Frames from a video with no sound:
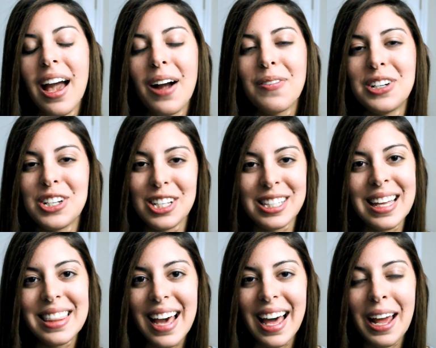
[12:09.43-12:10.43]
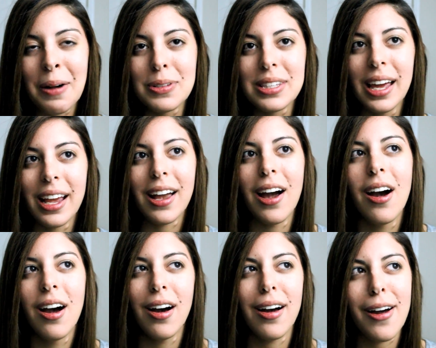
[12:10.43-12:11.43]
when she said that, I was like,
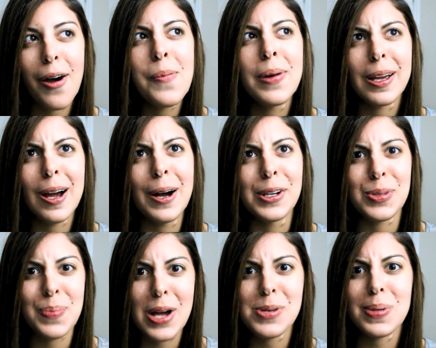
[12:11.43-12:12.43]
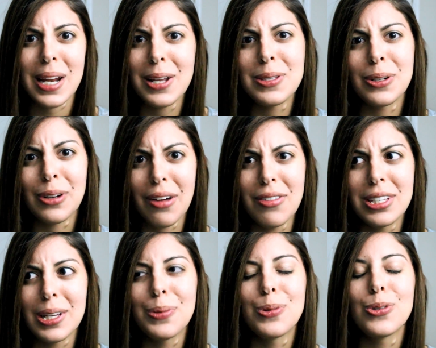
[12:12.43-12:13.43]
oh my gosh, mashed potatoes and gravy
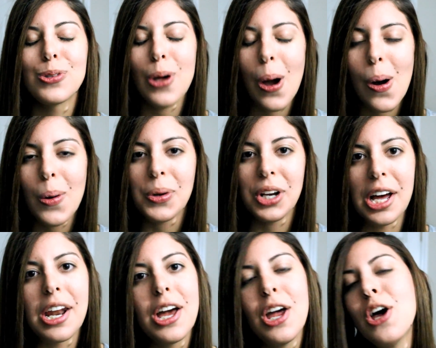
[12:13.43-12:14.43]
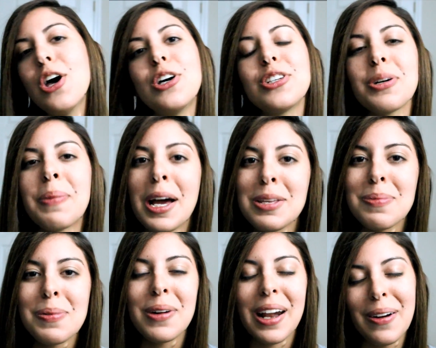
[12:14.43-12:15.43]
sounds so good. So my
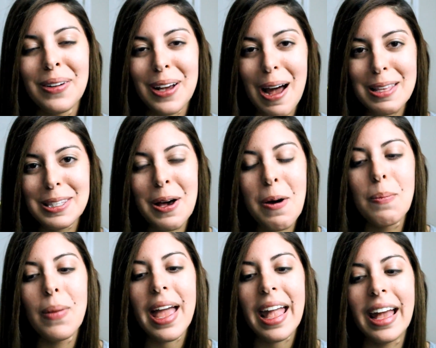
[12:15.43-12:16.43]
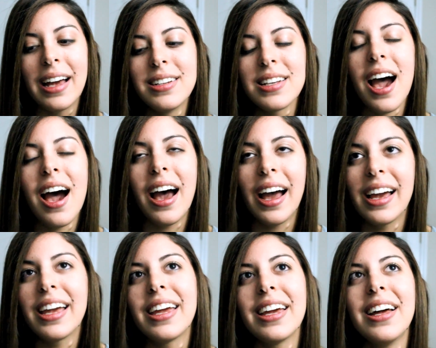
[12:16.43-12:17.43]
husband went out and got some, and
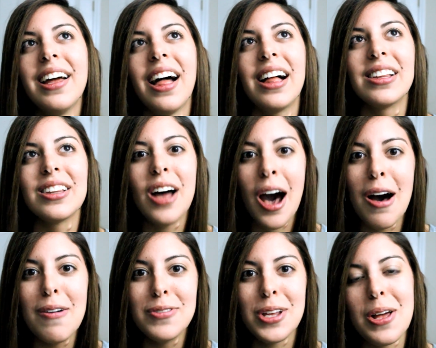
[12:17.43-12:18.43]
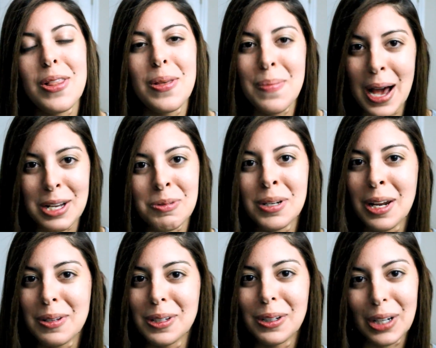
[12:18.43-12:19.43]
I loved the mashed
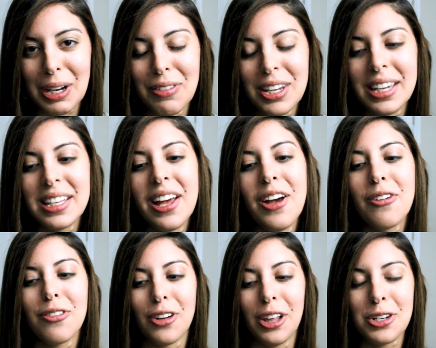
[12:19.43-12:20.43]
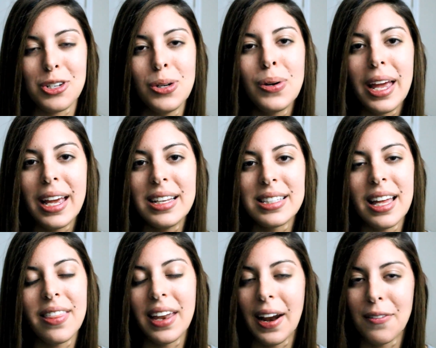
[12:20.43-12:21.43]
potatoes and gravy for like 2 days,
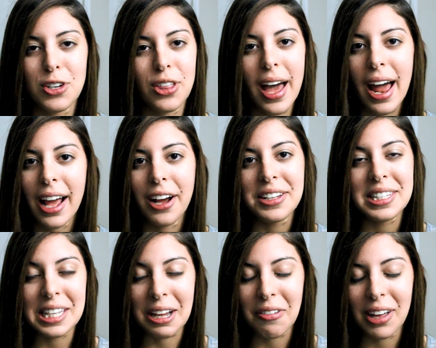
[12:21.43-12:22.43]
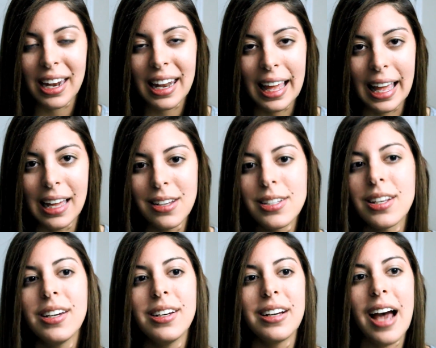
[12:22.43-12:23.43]
and then after that I got sick of it and
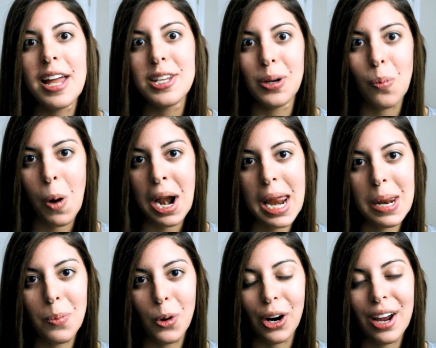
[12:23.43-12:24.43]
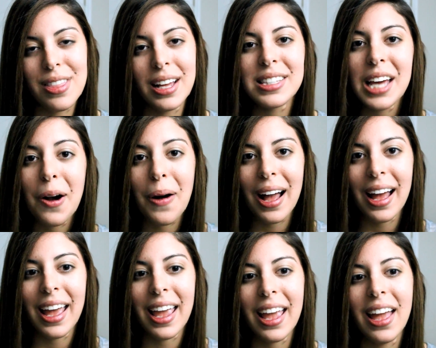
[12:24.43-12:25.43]
I didn't want it anymore. And that's how
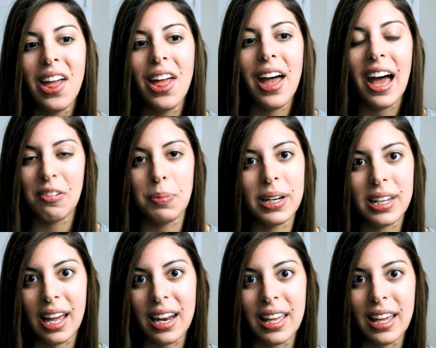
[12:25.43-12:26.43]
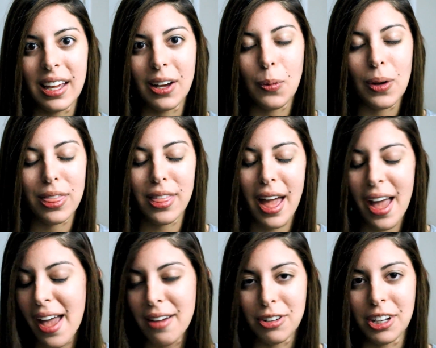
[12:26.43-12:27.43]
I have been getting with
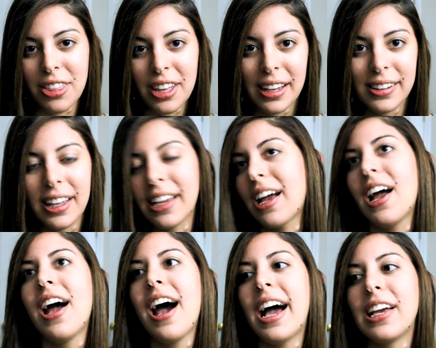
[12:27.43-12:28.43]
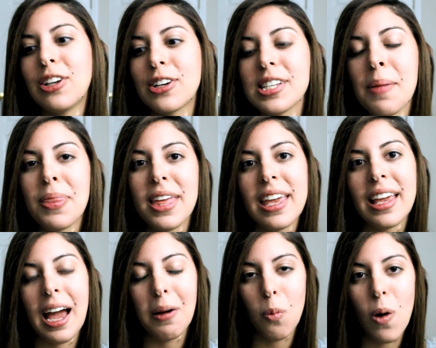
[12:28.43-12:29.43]
everything. Like, I hear something,
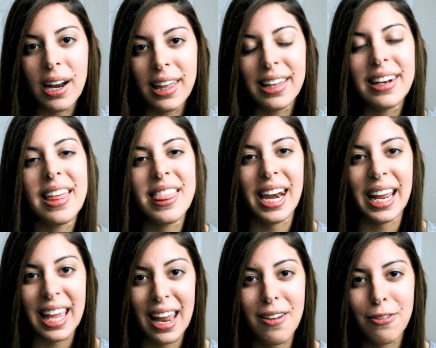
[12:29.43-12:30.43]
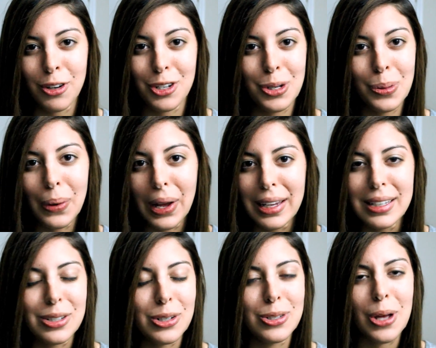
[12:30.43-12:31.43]
I want it, and then I get it for 2 days
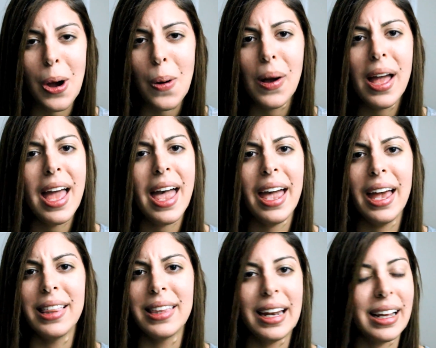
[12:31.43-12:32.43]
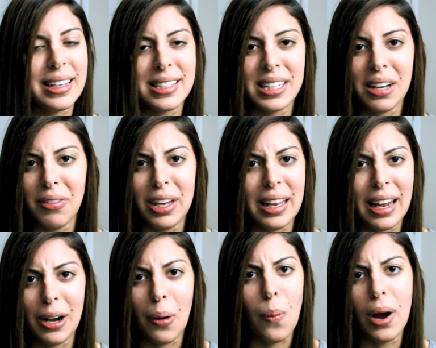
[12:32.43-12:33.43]
or so, and then I get sick of it and I
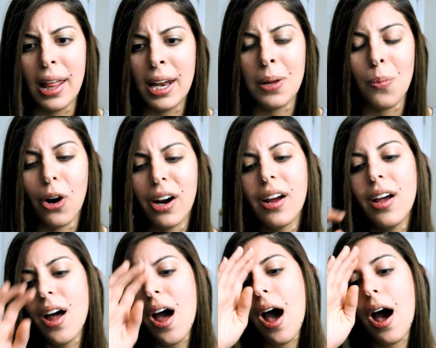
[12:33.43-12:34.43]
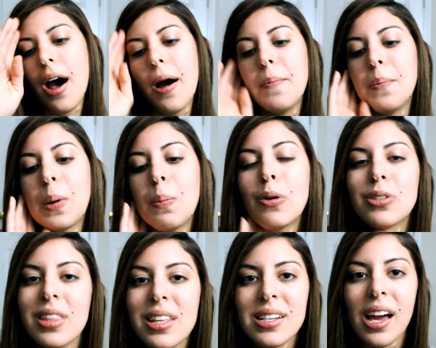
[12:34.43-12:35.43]
don't want it anymore. But most
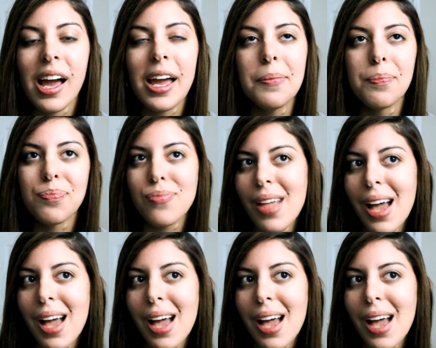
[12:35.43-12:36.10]
of the time,